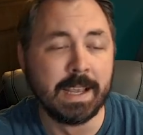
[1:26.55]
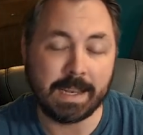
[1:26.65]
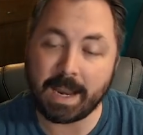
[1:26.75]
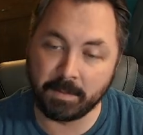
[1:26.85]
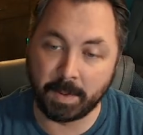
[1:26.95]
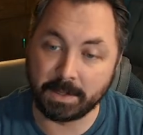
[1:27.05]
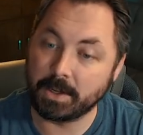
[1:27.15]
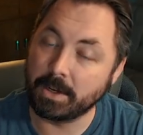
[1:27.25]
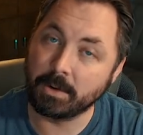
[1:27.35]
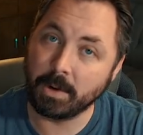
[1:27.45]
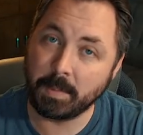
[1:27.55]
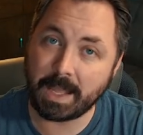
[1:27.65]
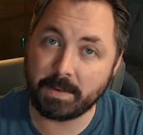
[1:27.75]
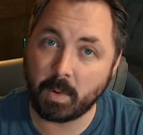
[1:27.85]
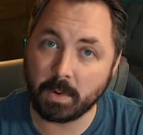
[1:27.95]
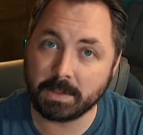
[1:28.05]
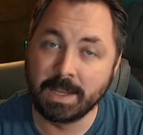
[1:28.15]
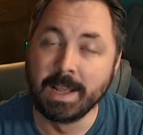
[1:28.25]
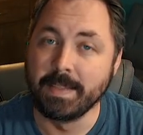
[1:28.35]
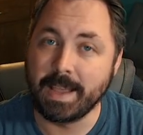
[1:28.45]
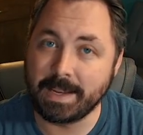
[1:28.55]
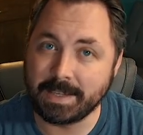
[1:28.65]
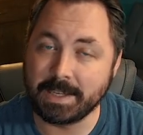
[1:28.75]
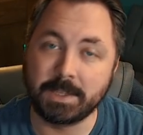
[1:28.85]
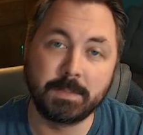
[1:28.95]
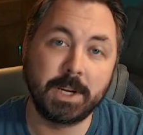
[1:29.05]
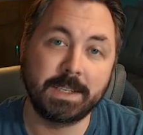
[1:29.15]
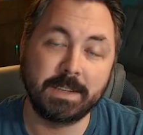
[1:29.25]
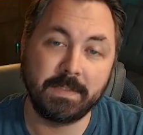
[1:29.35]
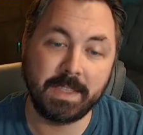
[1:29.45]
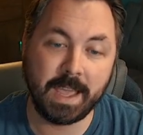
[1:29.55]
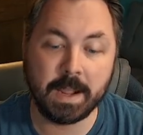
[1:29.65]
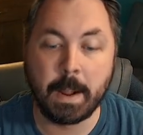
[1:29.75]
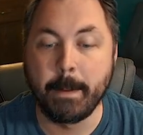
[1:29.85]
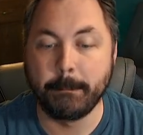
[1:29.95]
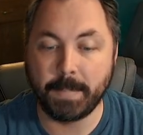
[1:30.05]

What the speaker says: Not everybody's going to agree with that, of course. That is a subjective thing.